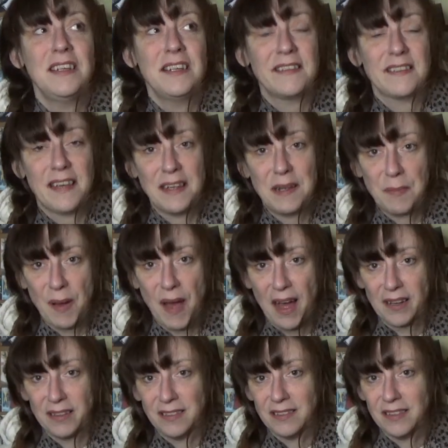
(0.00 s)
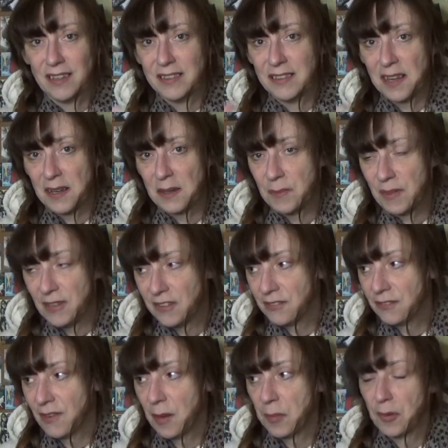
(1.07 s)
take a pattern and take a piece of
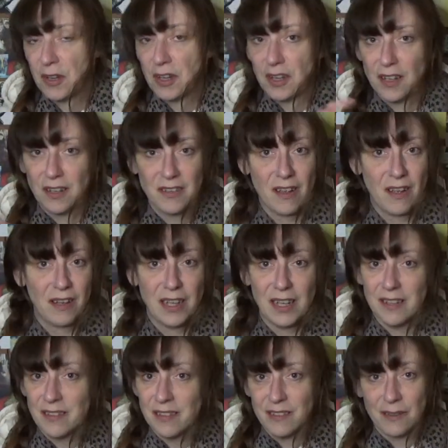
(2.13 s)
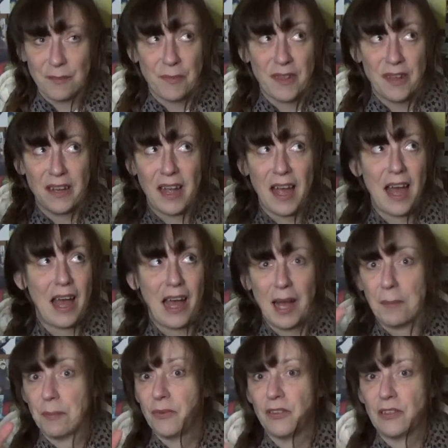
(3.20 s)
fabric and turning it into something
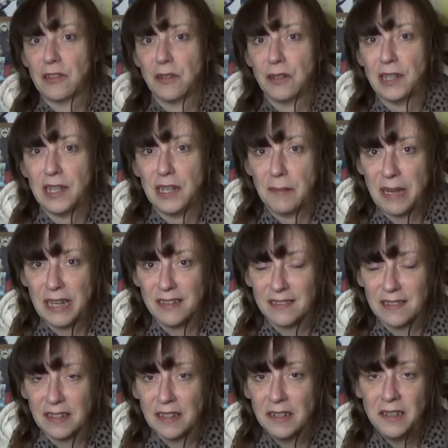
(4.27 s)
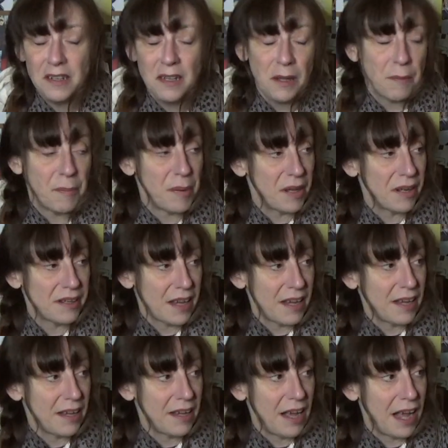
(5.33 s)
absolutely amazing. But
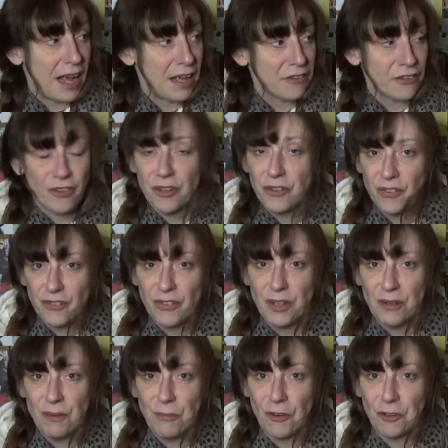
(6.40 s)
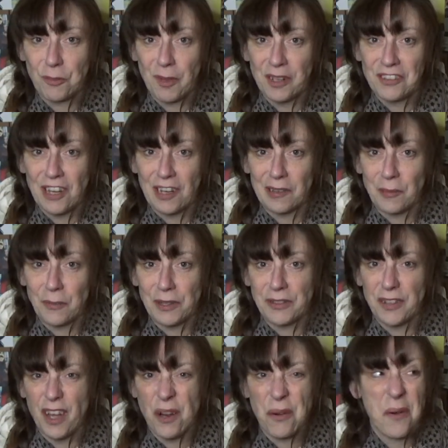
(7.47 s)
as those of you who watch my channel will
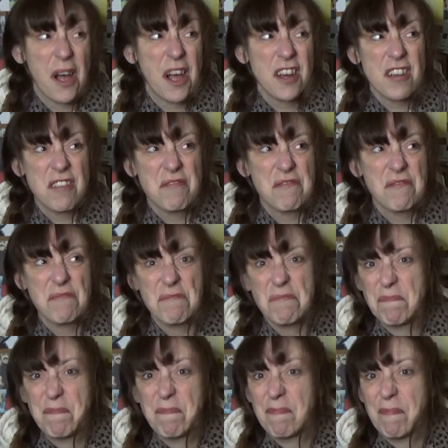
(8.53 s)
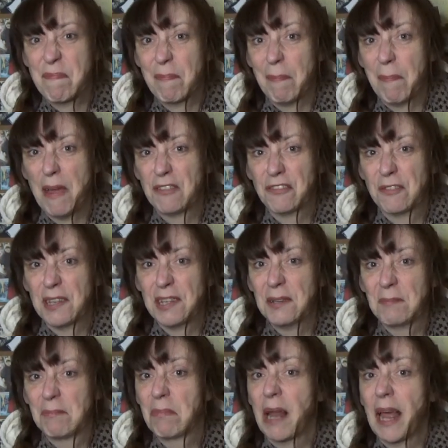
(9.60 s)
know, I don't do measuring
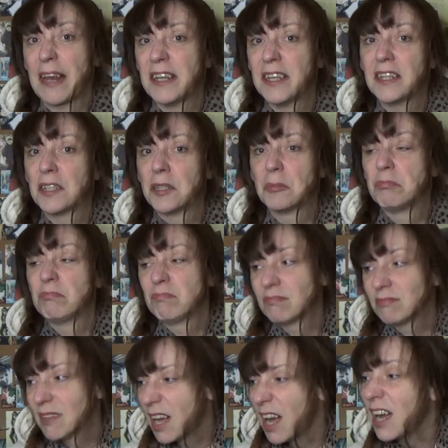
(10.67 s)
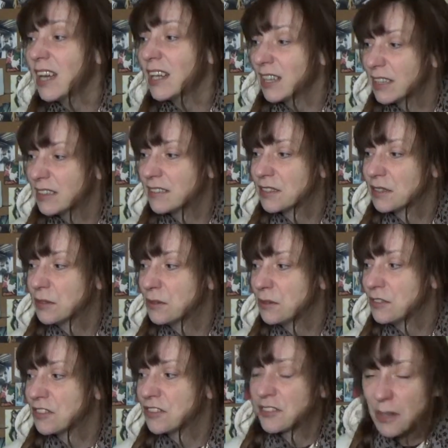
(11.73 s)
and planning, and I like to
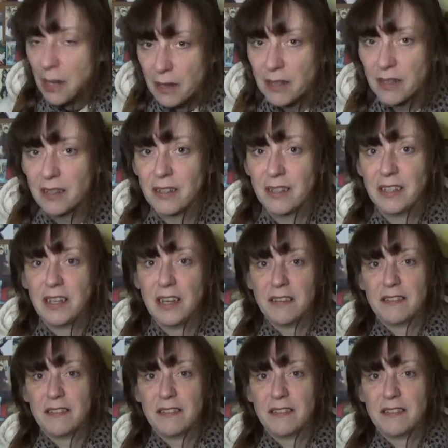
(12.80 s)
just get